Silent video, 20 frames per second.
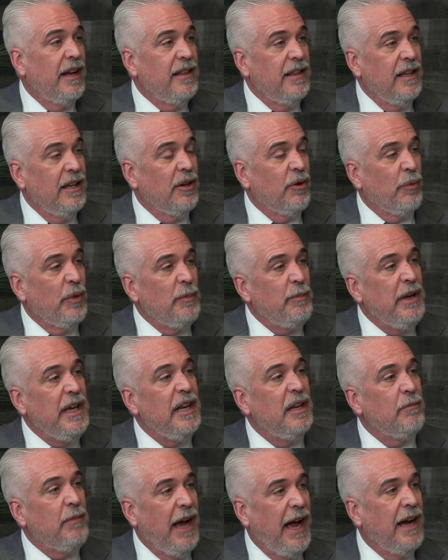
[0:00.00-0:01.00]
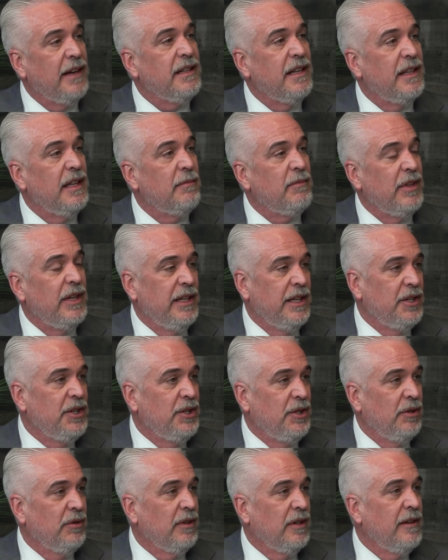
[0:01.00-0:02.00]
I think repeating back to them the
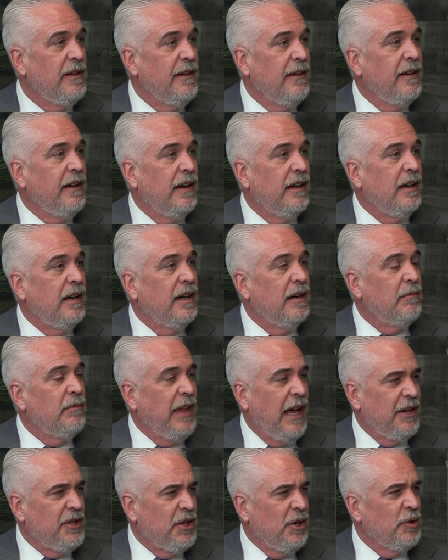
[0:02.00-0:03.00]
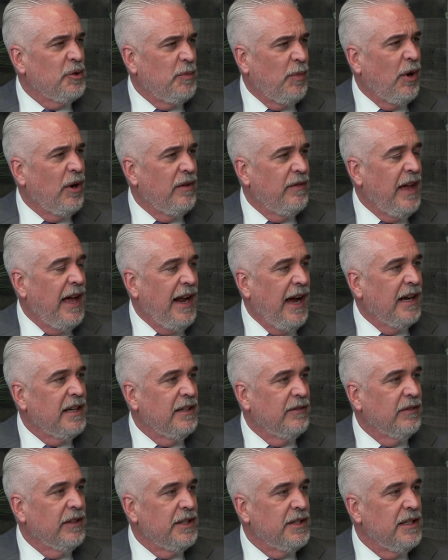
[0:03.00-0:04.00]
issue um, that shows part of that
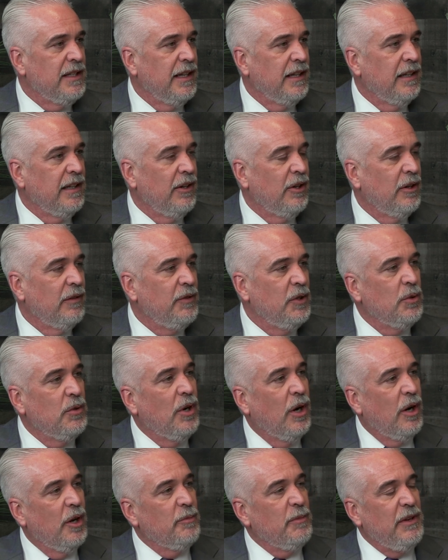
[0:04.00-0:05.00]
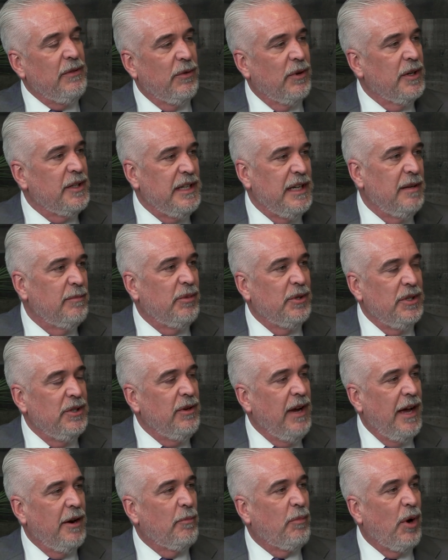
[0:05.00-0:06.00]
active listening. You know, if you called me, for example, and
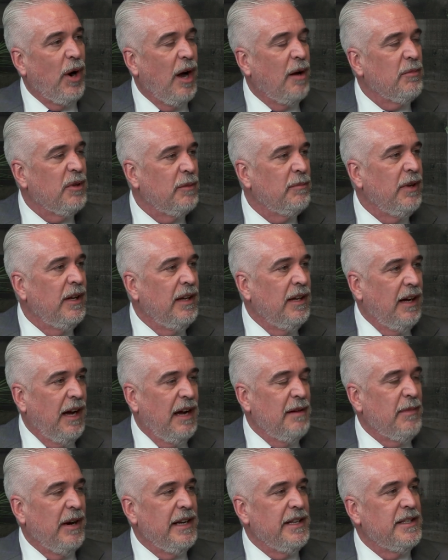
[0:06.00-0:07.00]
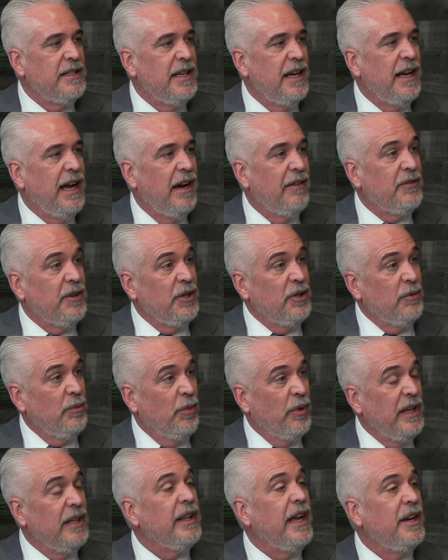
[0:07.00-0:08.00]
you had a problem, I might say after you
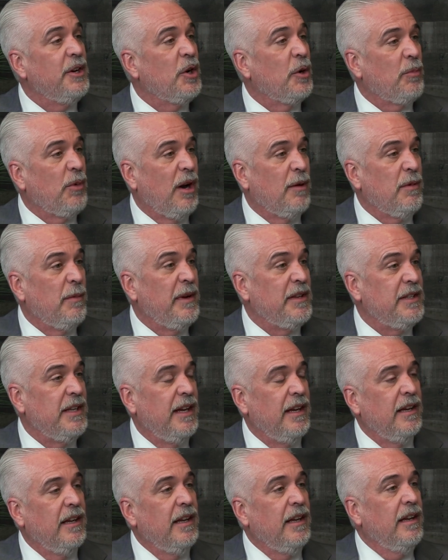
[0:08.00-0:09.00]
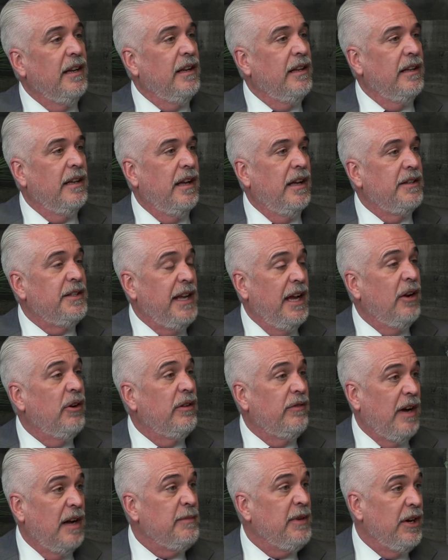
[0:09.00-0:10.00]
relayed your problem, I say, Teo,
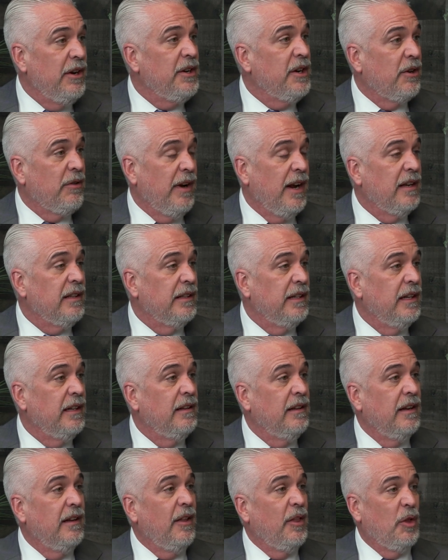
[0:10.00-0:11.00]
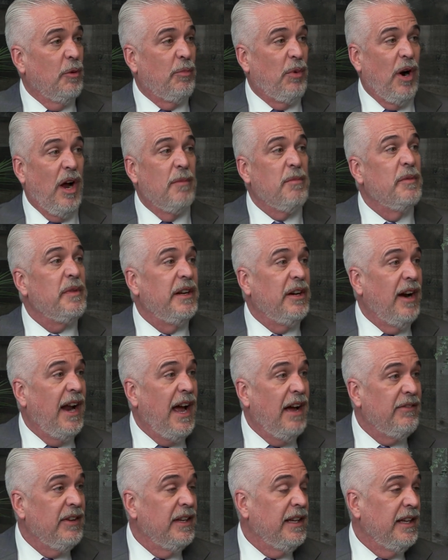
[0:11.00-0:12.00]
if I'm hearing you correctly, the problem that you're
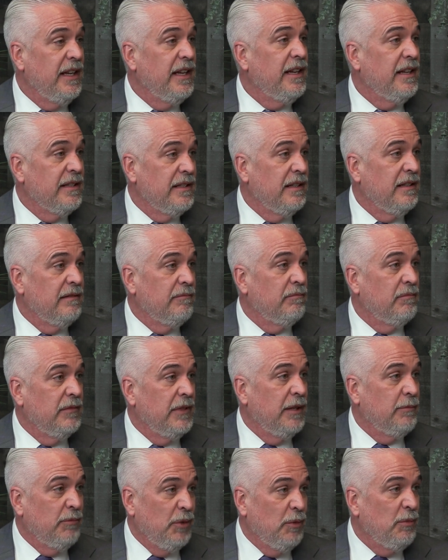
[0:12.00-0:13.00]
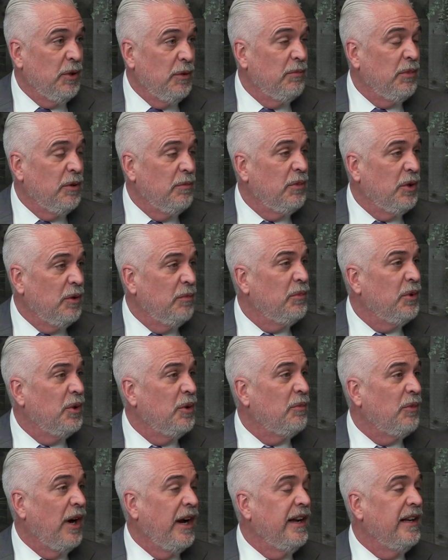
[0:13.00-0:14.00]
having is and boom, boom, boom, boom,
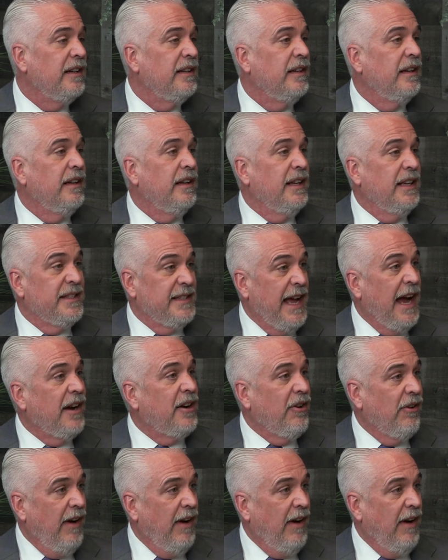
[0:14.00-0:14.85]
boom, right? Is that